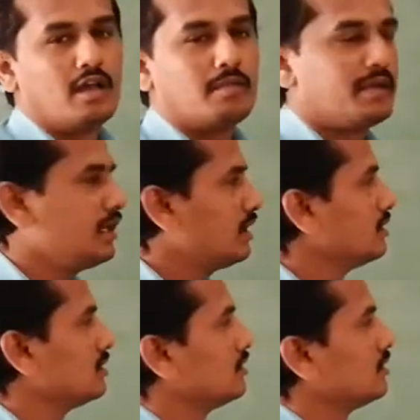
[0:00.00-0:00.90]
pink
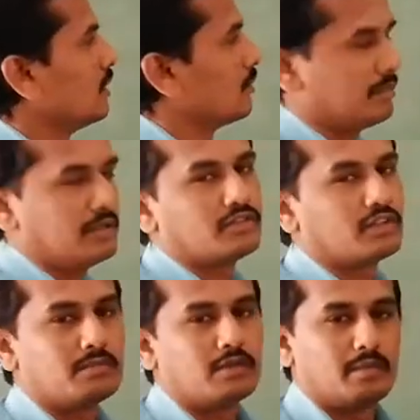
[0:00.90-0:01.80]
maybe
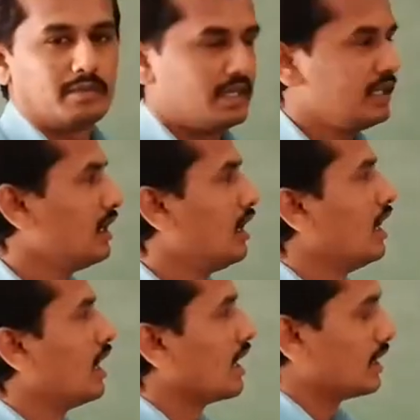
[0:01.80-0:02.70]
some dominant
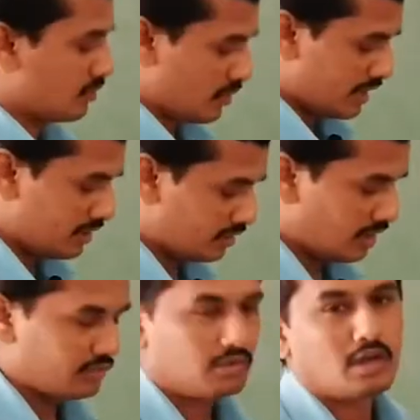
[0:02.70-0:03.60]
and the white is
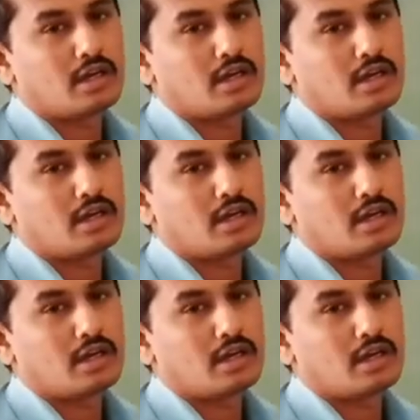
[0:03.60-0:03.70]
also not